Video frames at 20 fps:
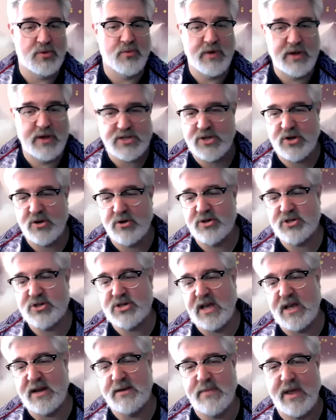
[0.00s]
research
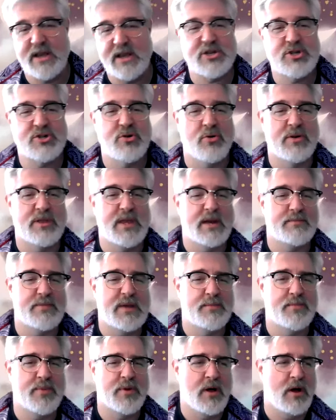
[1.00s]
and make sure that people